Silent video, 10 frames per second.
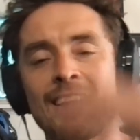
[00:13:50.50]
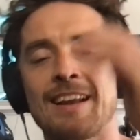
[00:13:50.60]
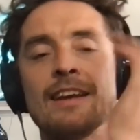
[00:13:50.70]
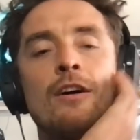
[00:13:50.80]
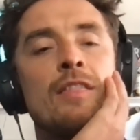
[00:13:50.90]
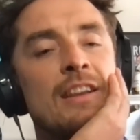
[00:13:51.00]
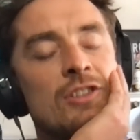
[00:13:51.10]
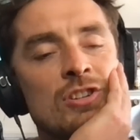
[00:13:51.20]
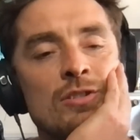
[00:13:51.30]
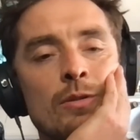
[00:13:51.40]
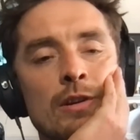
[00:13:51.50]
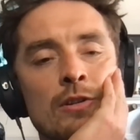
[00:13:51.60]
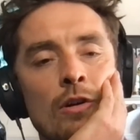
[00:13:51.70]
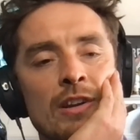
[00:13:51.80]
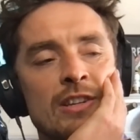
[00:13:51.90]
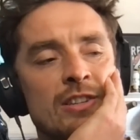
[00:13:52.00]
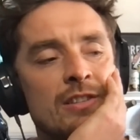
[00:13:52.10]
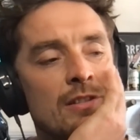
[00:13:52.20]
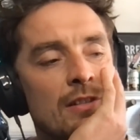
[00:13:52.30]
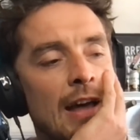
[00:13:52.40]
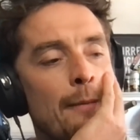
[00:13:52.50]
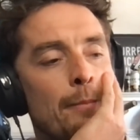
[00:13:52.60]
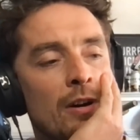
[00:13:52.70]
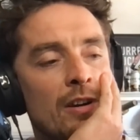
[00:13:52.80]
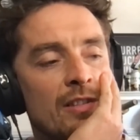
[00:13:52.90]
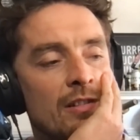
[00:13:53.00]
And I think just to acknowledge that person,